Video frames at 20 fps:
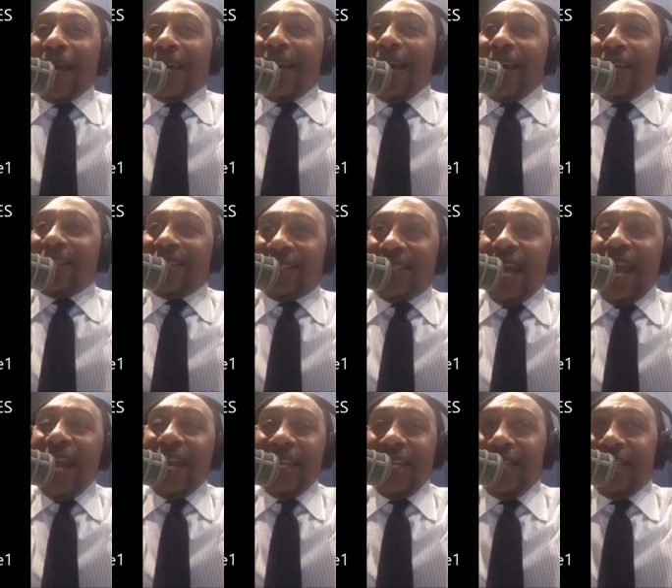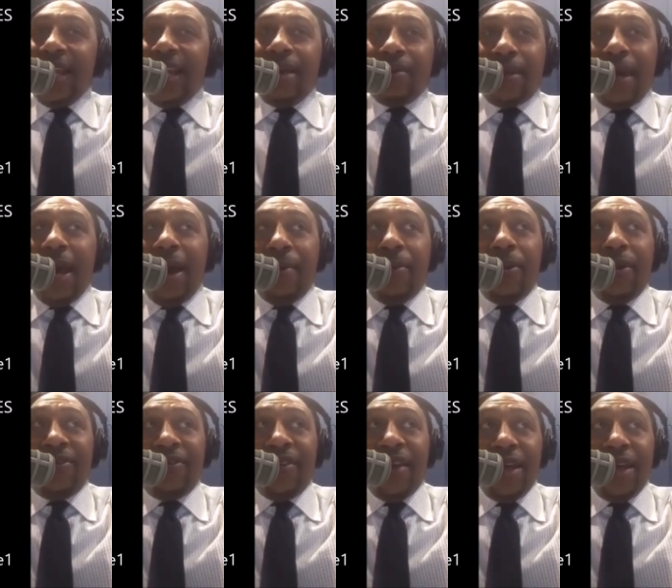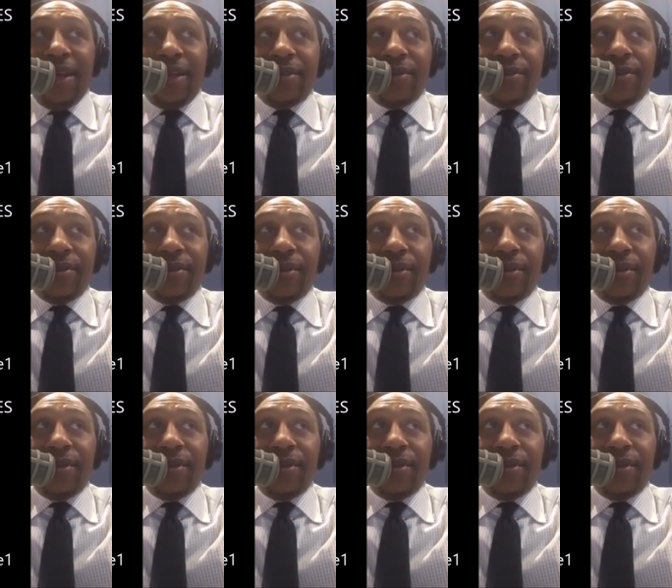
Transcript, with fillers: can't stand these damn Cowboy fans.